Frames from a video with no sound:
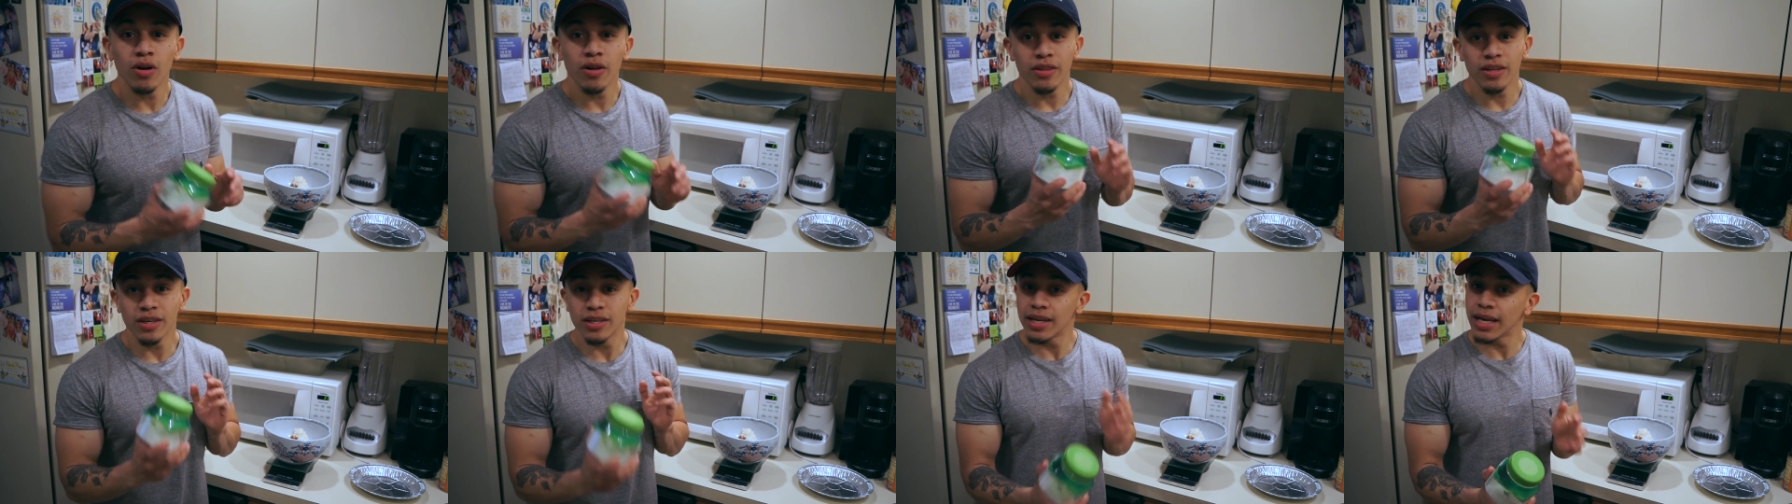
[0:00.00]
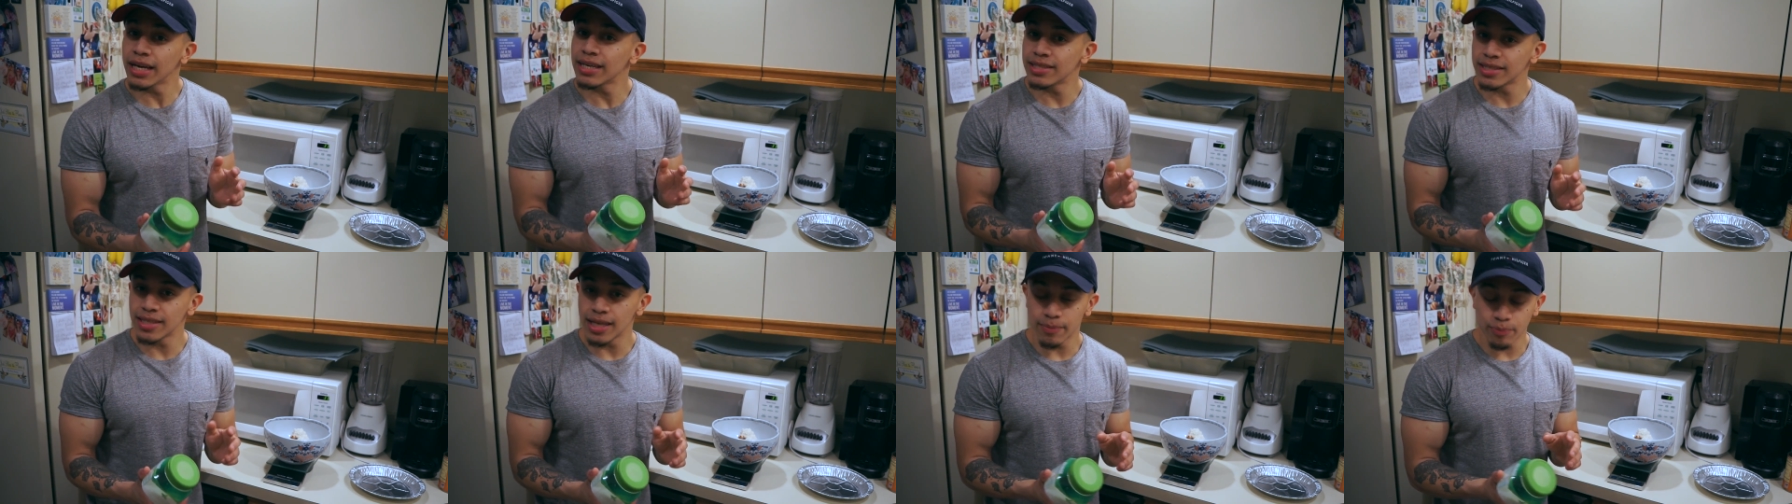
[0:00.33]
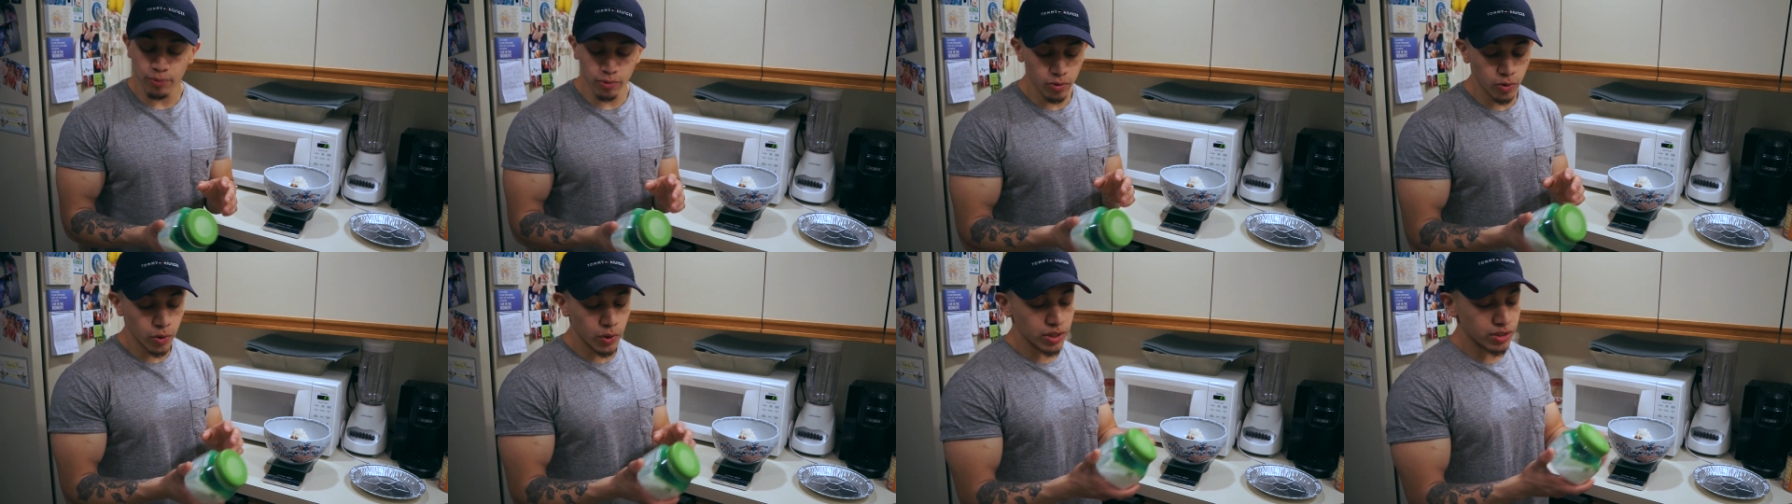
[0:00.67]
the next step
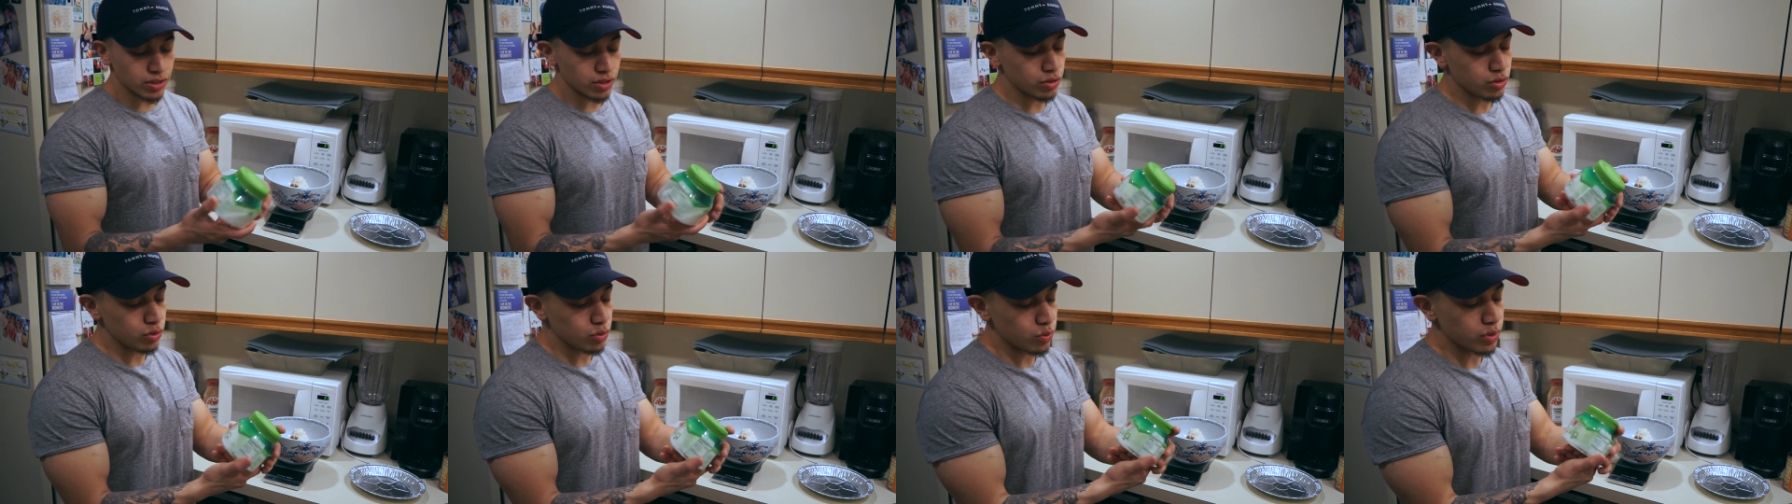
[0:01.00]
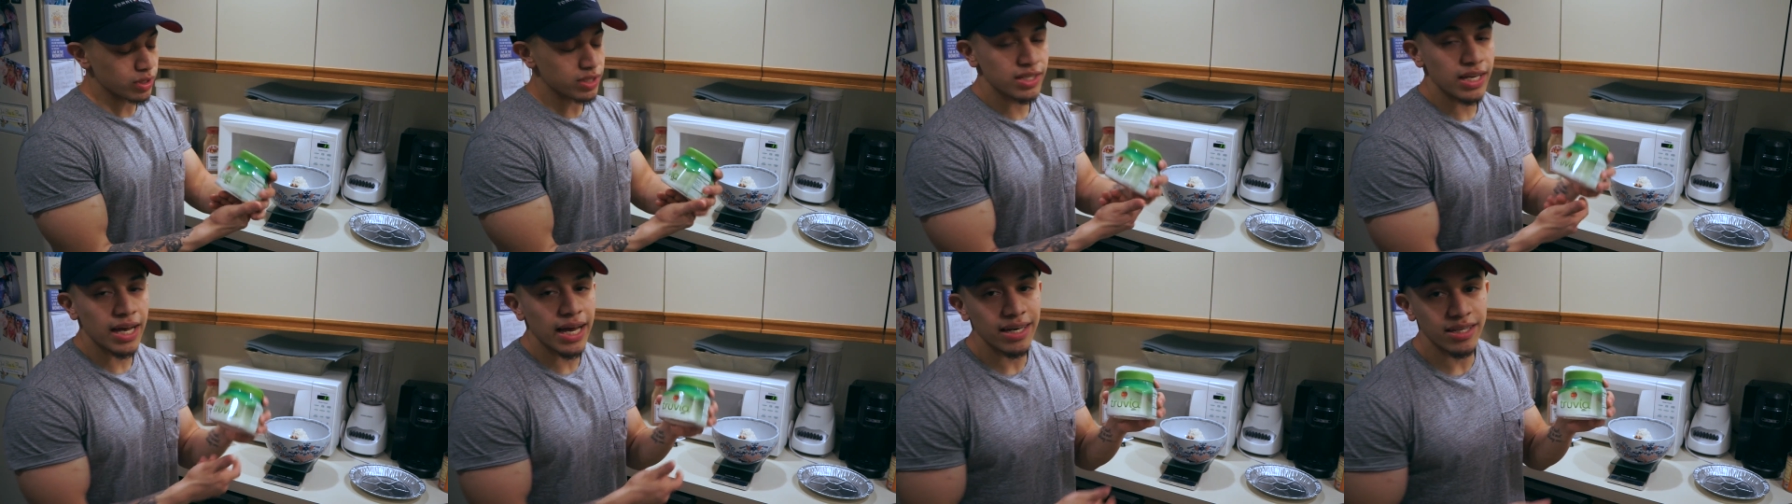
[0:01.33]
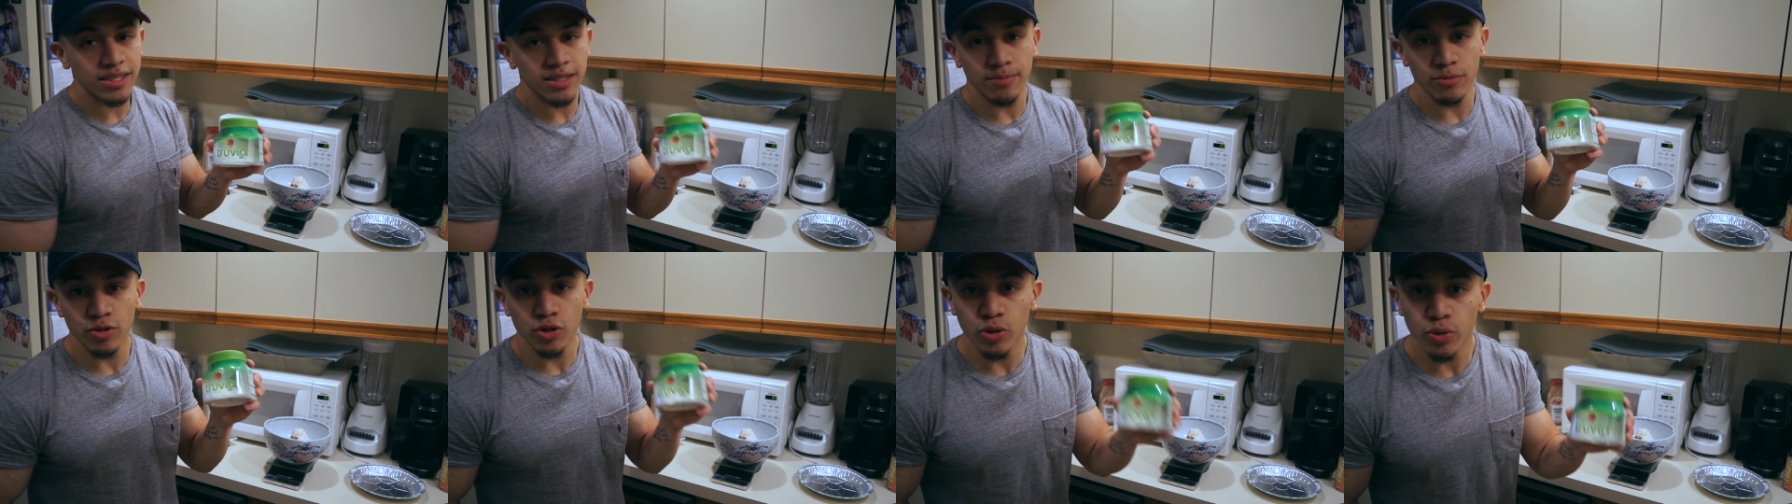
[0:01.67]
we're going to do is add
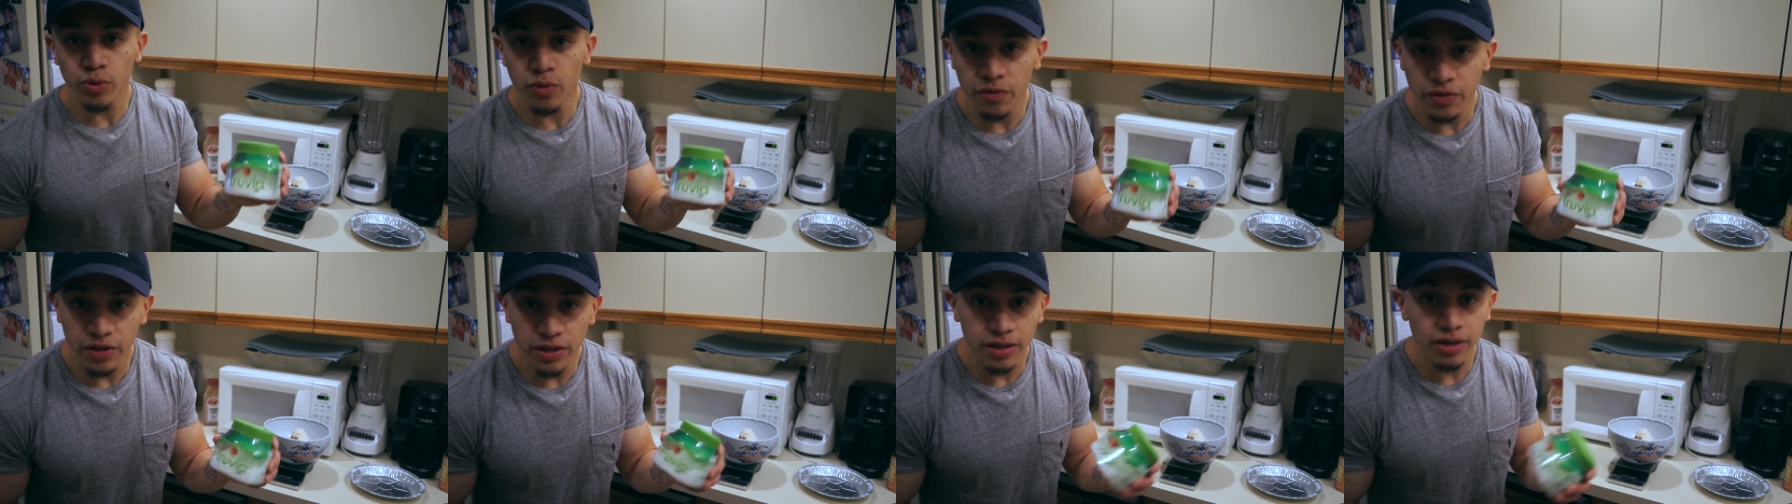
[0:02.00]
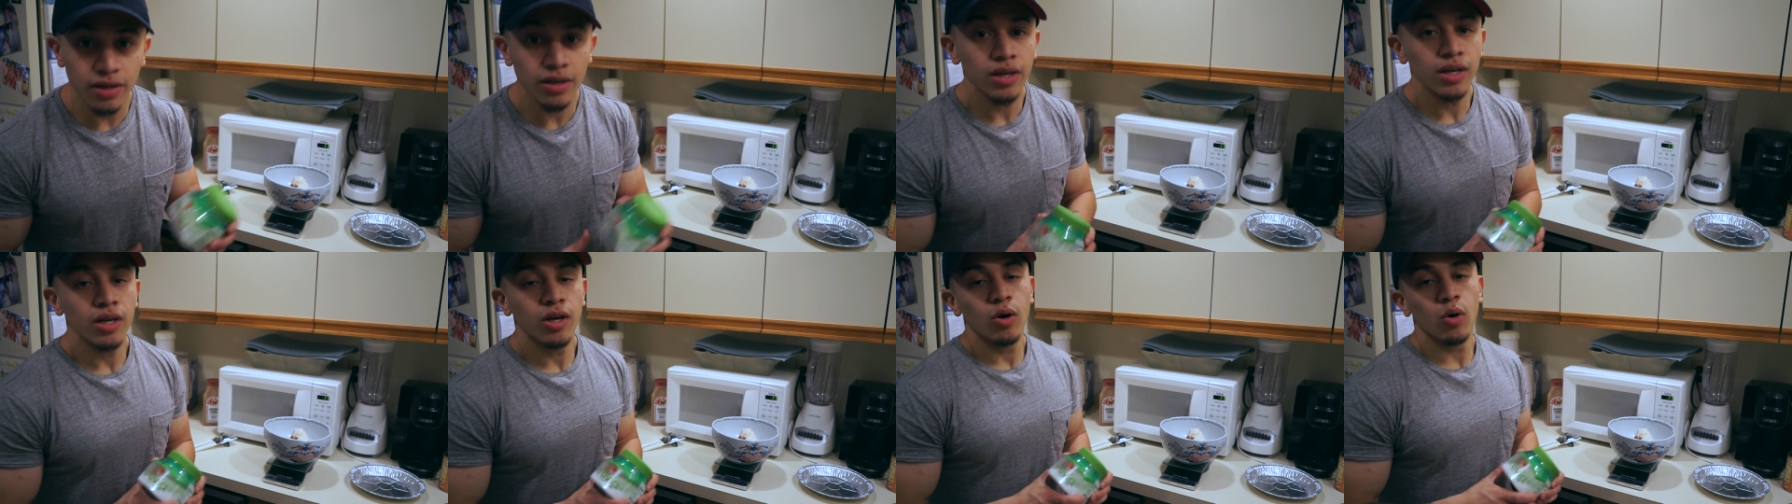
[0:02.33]
some Truvia